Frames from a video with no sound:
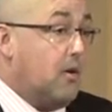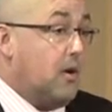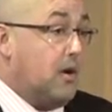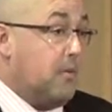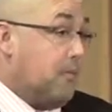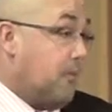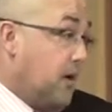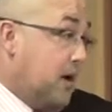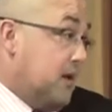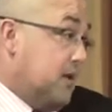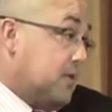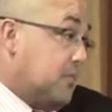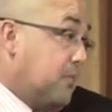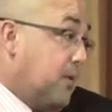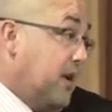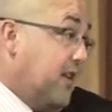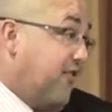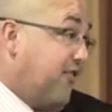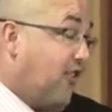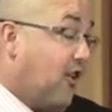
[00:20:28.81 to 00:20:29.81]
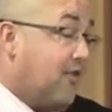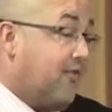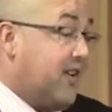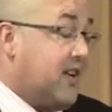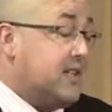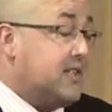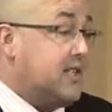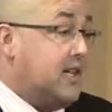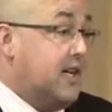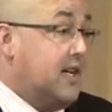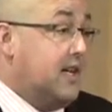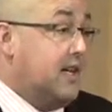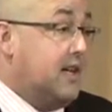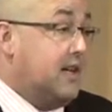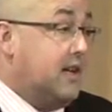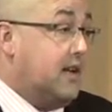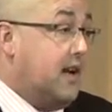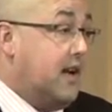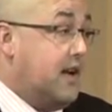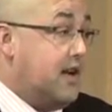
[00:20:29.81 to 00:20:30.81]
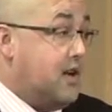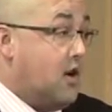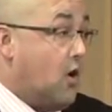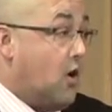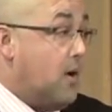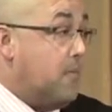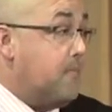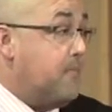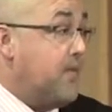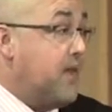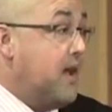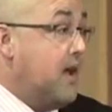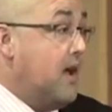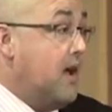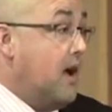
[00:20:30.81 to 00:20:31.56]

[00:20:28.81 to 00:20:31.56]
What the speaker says: pretty fervent in Europe.